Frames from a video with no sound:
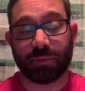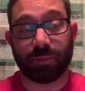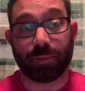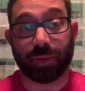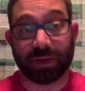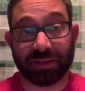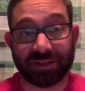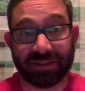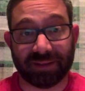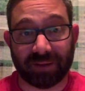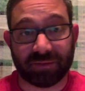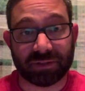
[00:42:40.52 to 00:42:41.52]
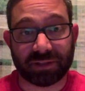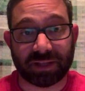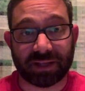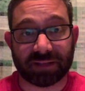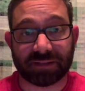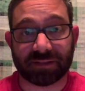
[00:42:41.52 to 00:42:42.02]
But
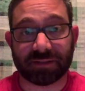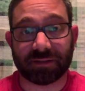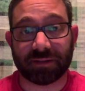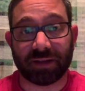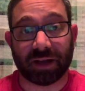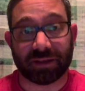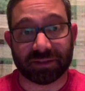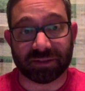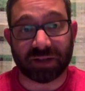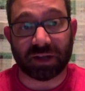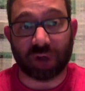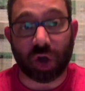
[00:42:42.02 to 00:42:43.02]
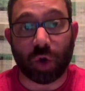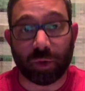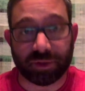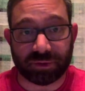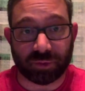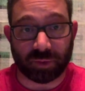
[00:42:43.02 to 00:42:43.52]
nevertheless, God does not owe
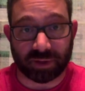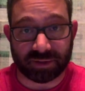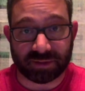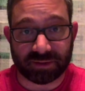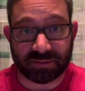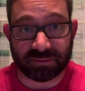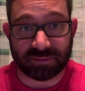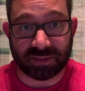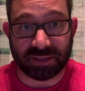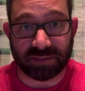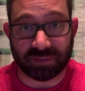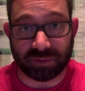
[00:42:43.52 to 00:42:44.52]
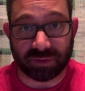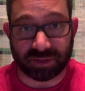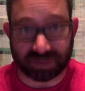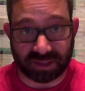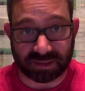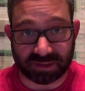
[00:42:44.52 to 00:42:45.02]
it to us to give the
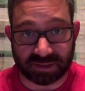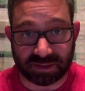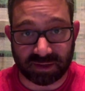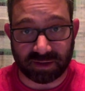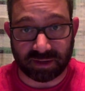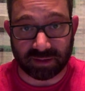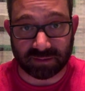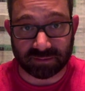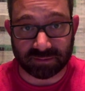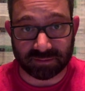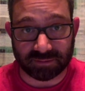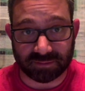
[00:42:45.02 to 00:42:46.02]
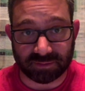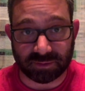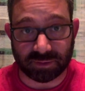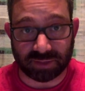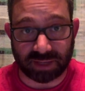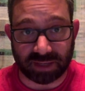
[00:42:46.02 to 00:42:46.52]
grace necessary
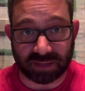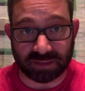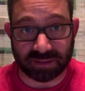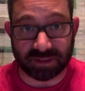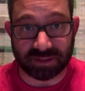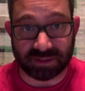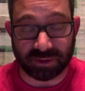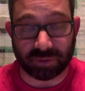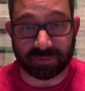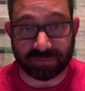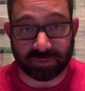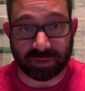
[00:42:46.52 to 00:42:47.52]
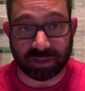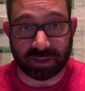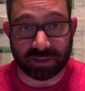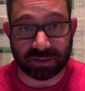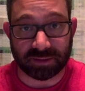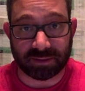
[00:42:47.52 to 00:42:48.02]
to attain it. It's still free.
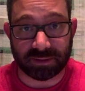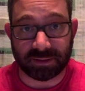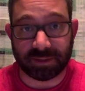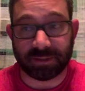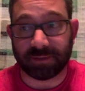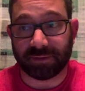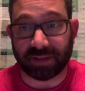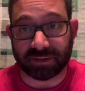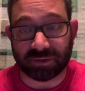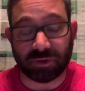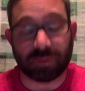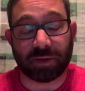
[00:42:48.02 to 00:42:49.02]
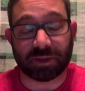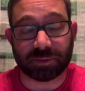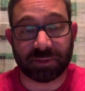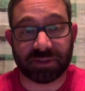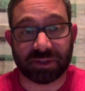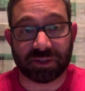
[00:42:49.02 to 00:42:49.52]
That's de Lubac's
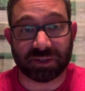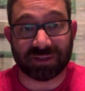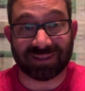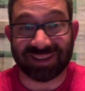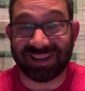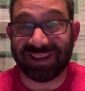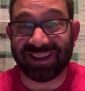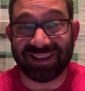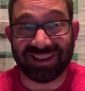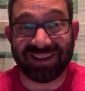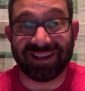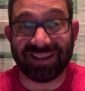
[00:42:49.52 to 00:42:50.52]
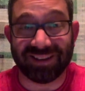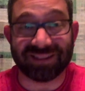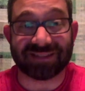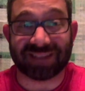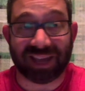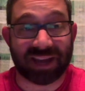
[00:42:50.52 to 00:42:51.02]
position, and
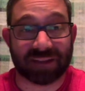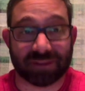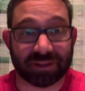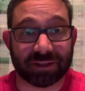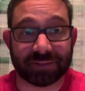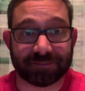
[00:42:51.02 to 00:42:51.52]
it's Catholic.